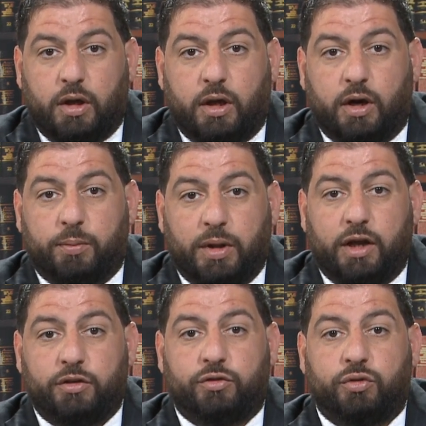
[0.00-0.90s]
It
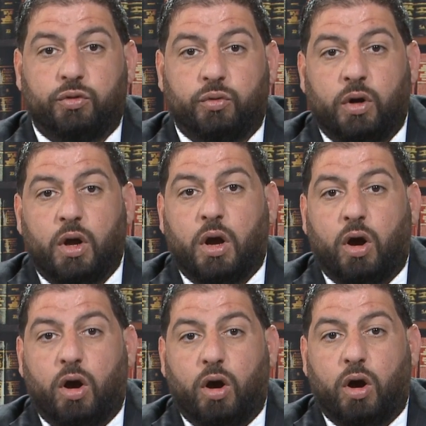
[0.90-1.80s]
applies to
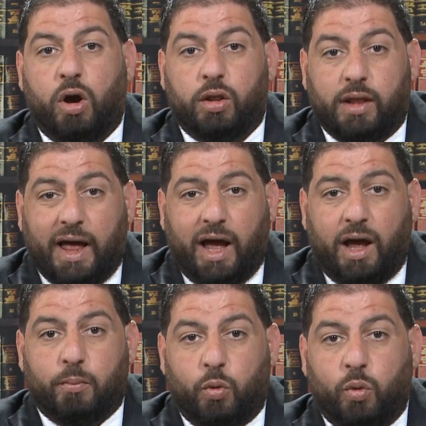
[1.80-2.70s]
a
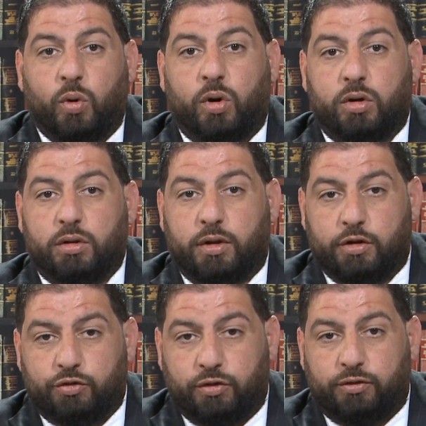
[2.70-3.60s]
lot more
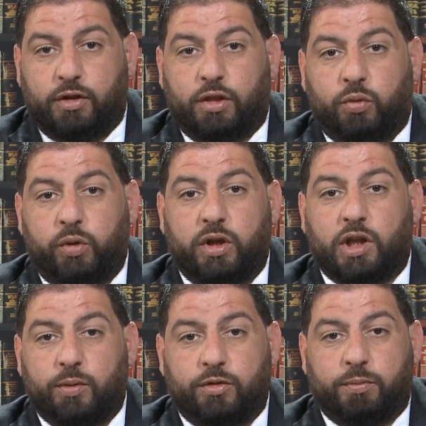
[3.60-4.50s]
than just the 3
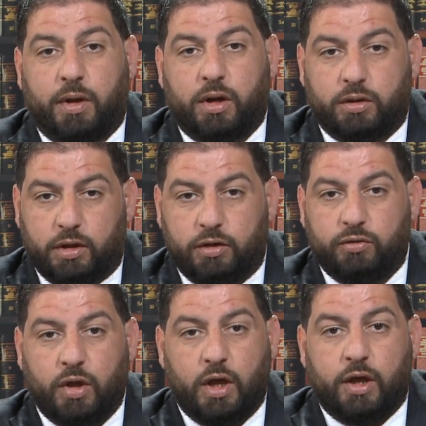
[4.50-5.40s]
types of penalties